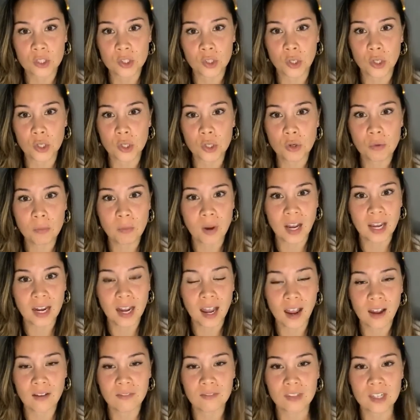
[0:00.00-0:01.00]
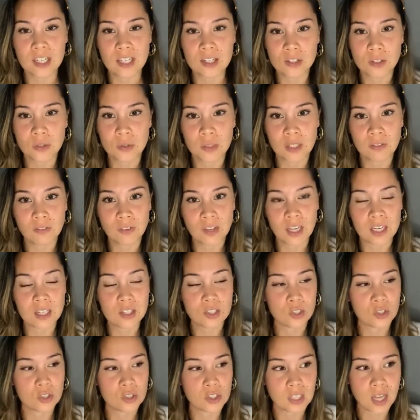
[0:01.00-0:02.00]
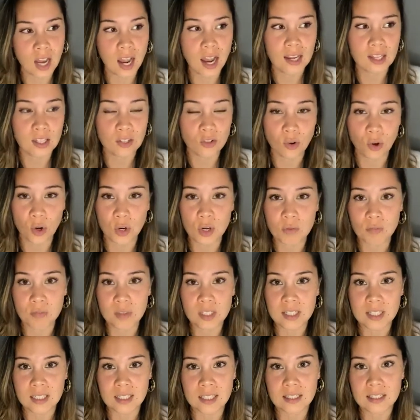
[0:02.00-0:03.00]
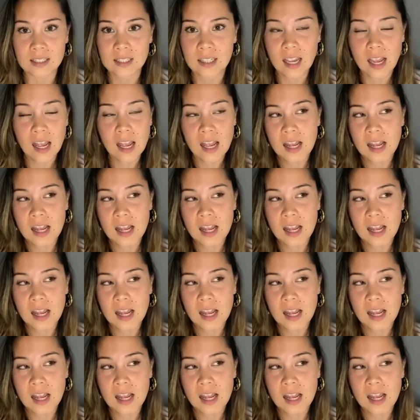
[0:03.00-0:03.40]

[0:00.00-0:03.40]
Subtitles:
So you might have the intuitive hit to start your own business,